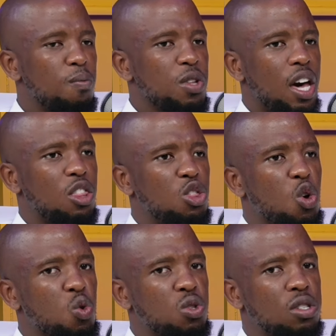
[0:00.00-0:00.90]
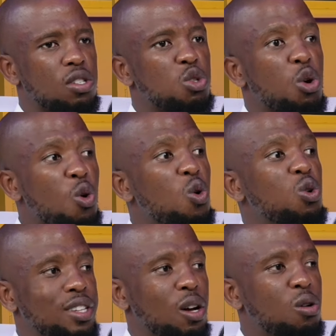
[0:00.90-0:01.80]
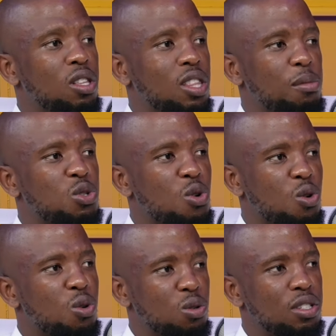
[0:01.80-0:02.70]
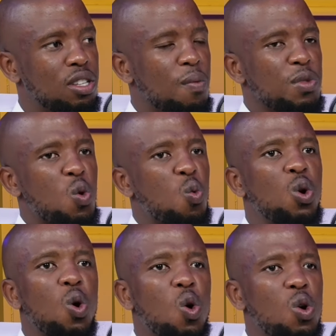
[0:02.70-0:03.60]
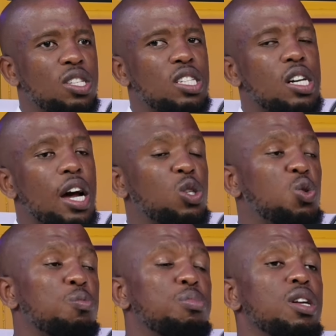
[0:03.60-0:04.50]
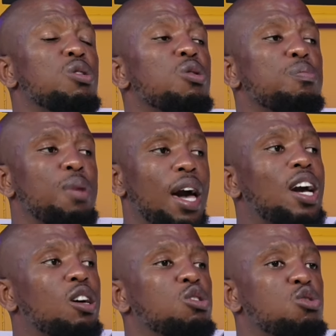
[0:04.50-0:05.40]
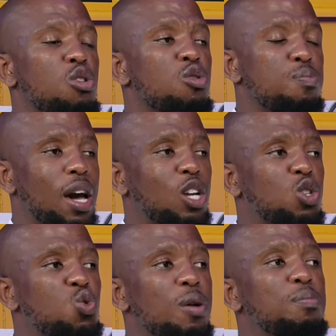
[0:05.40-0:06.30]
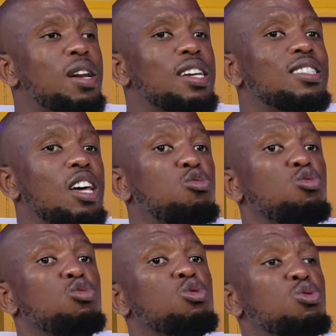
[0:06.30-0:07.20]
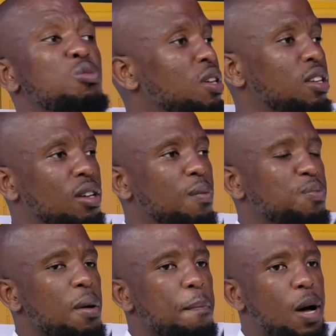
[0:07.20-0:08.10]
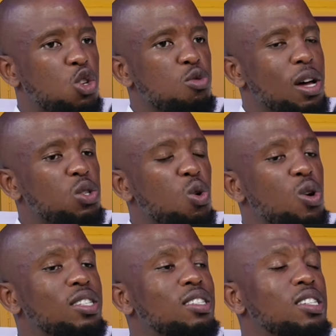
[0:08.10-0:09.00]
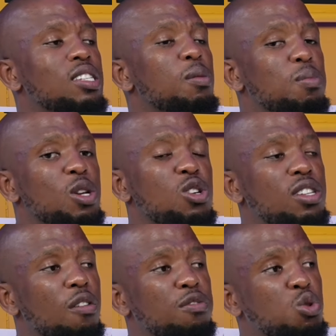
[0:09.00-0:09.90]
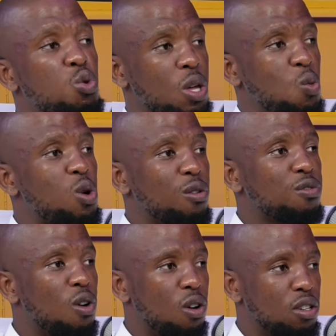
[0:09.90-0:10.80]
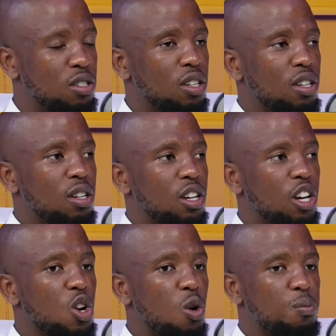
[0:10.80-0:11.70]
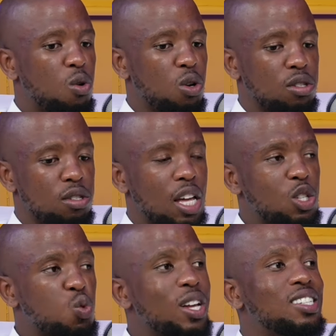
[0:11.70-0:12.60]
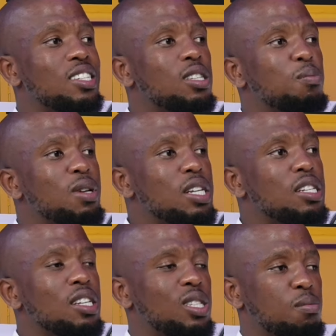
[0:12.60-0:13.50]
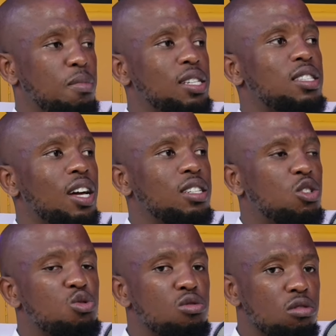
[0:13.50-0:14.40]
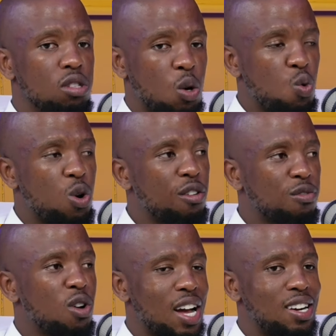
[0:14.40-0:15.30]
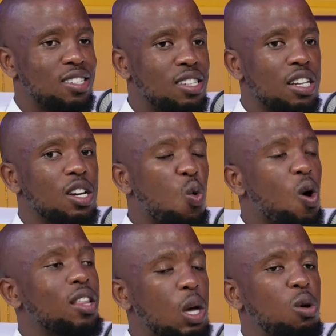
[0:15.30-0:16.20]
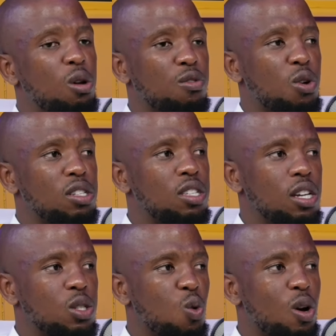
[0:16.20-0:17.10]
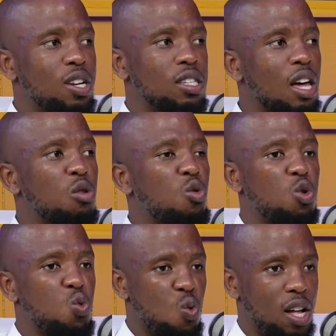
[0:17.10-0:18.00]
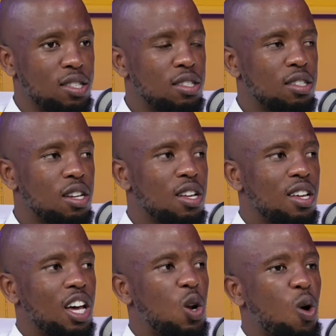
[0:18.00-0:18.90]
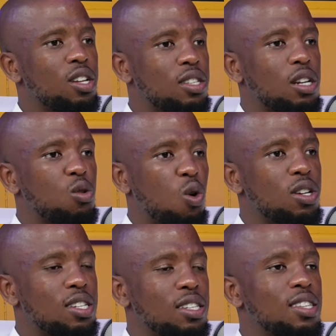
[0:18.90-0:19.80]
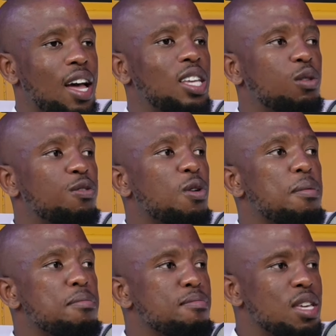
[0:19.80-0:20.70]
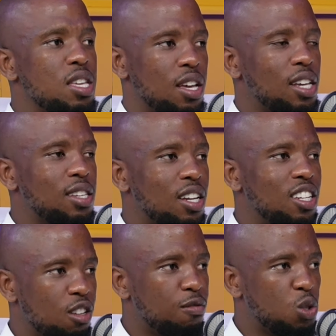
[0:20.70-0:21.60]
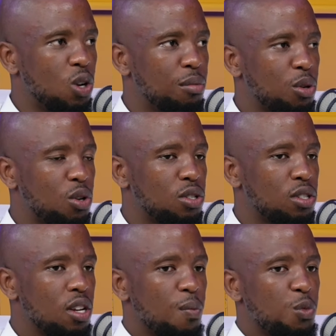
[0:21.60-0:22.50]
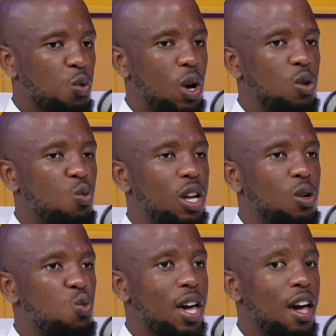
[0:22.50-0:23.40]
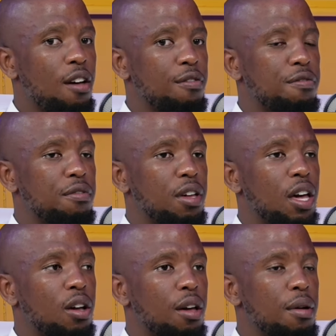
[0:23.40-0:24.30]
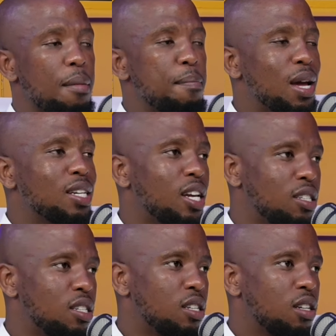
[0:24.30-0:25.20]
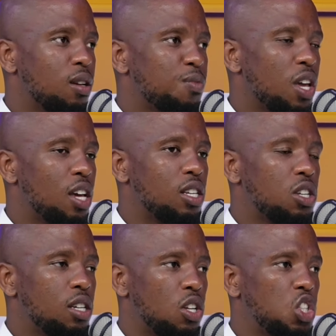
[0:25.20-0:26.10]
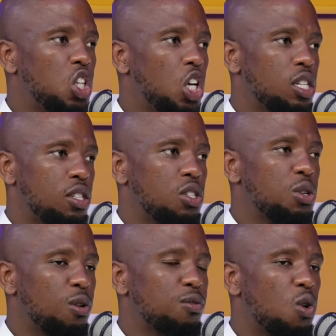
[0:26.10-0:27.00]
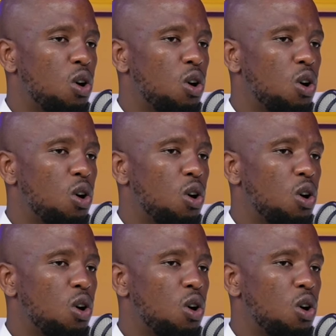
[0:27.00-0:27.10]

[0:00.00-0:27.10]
And those strongholds, I call them strongholds, mm. will always try to bring you back and draw you back to a place that you used to be. Mm. But you mm. must always discipline yourself through the word of God. Yeah. You know, because that's where discipline is mastered through mm. the word of God, understanding what the word of God says. What is it that God wants? Oh, and yes. what is that God desires from me as an individual? Because mm. when when we have a, a, a mandate mm. as, a, as a church, as a children of God,